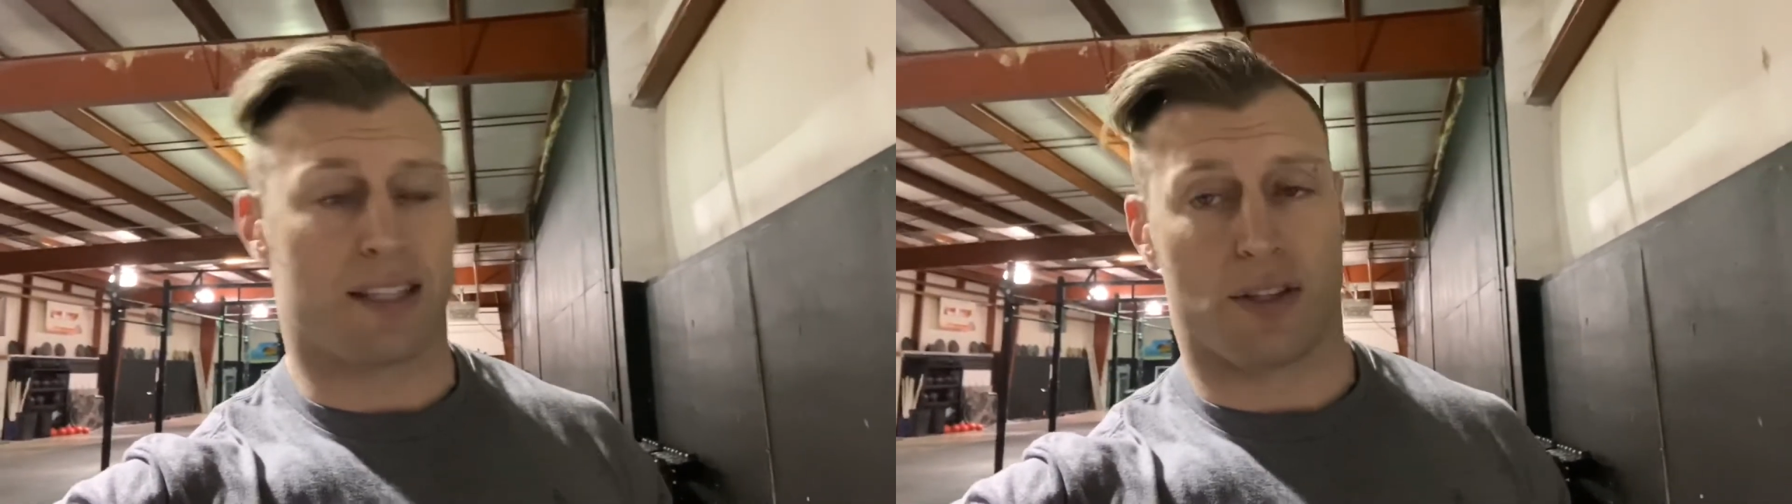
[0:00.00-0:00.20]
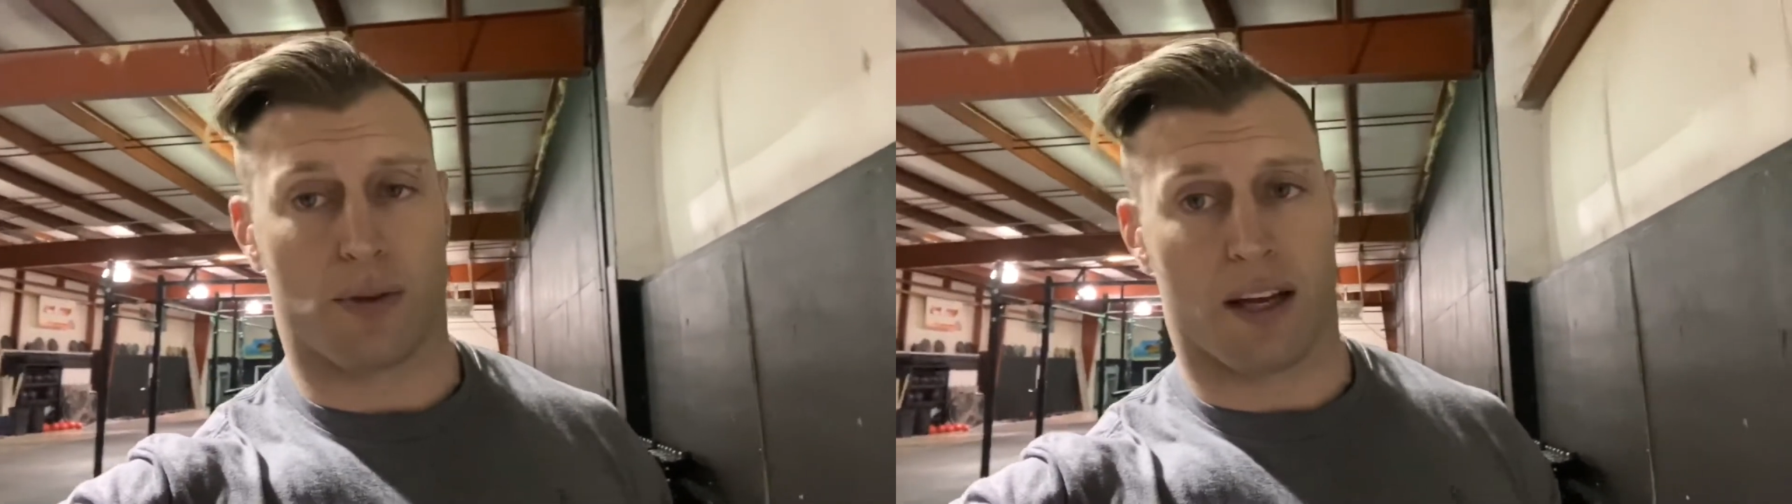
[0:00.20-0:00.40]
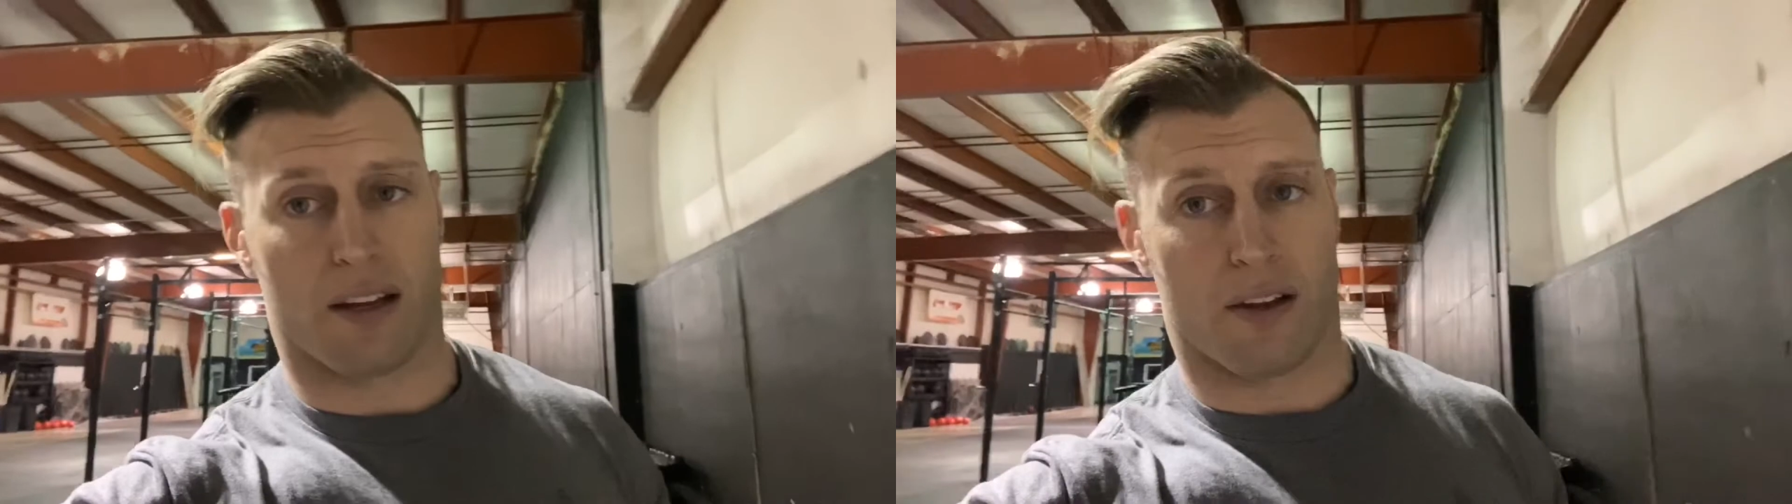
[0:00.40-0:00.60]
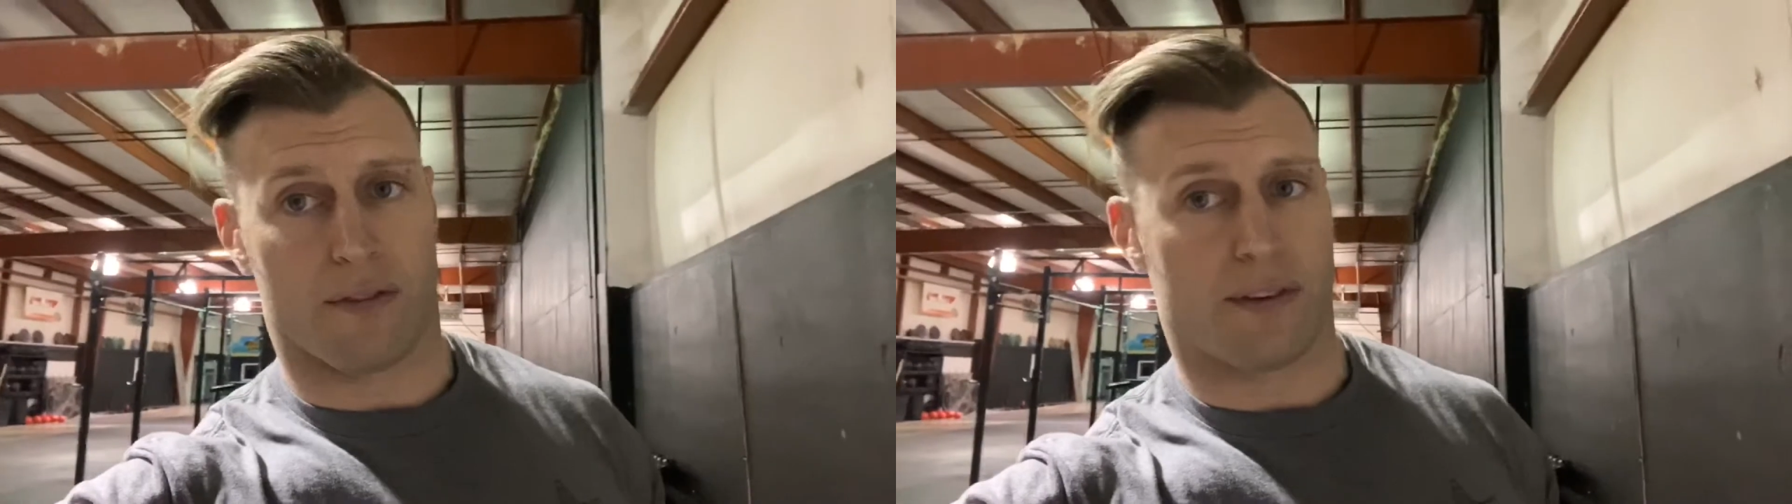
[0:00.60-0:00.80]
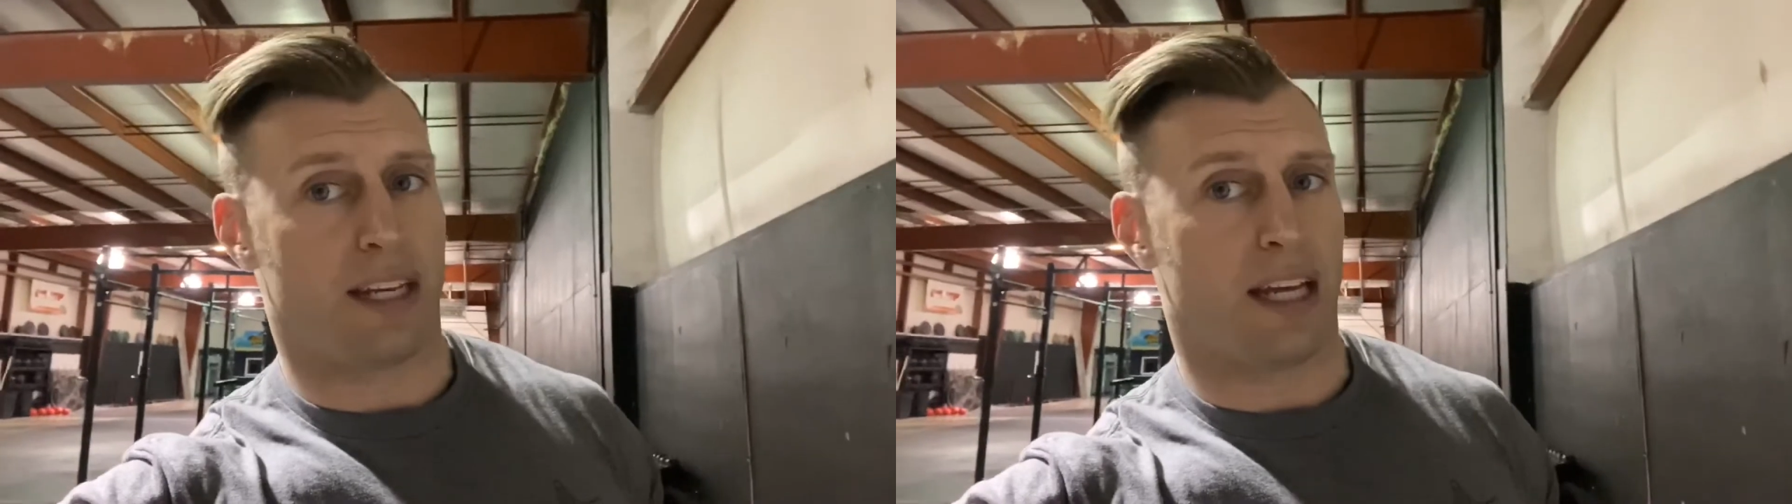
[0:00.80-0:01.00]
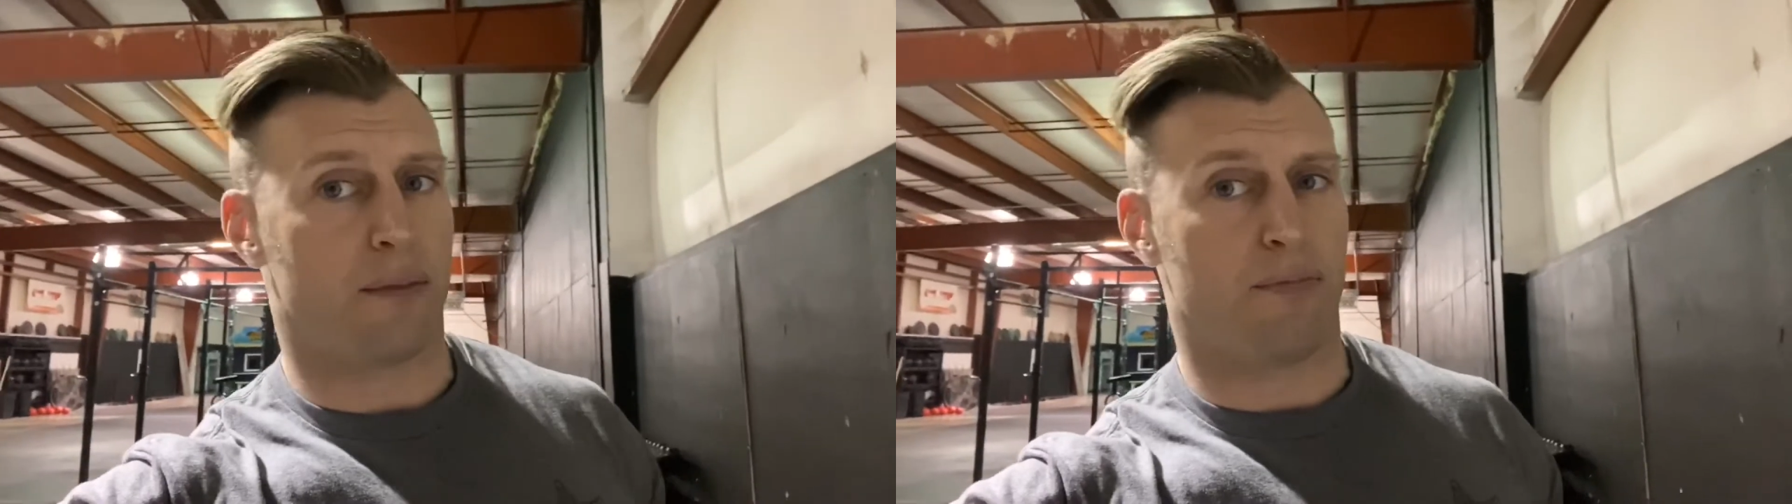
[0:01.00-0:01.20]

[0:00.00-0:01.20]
as you get a little fatigued,